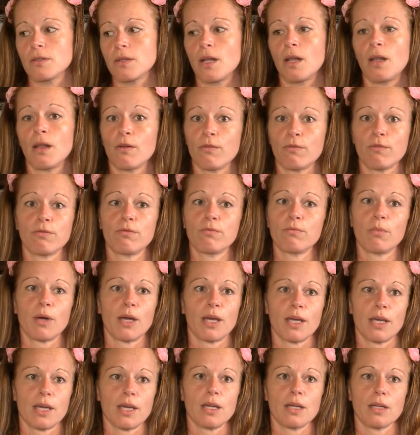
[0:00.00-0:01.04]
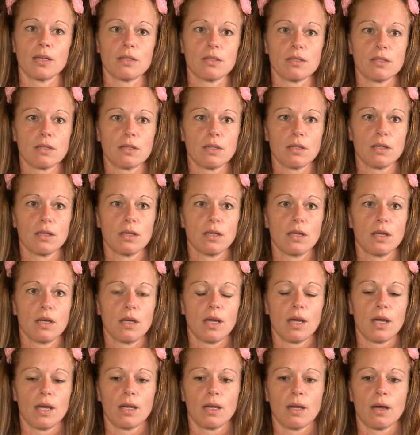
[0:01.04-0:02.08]
I love my kids
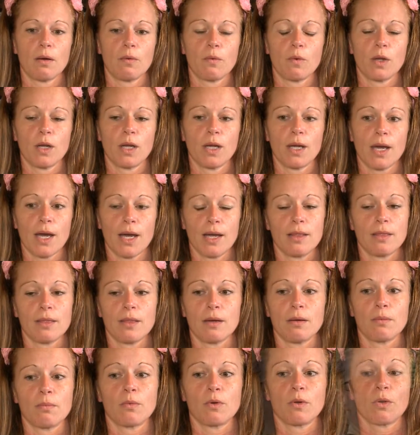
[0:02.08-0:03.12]
and I want to guide them